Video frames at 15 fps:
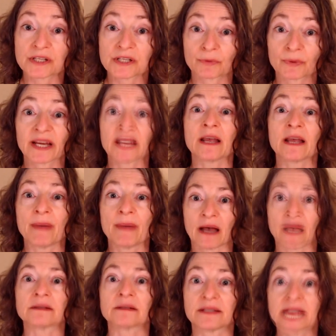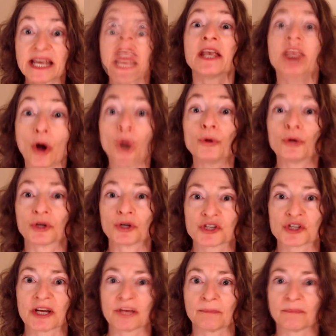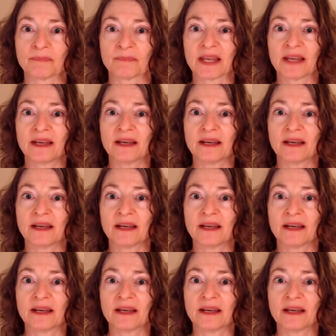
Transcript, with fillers: which is really about taking ownership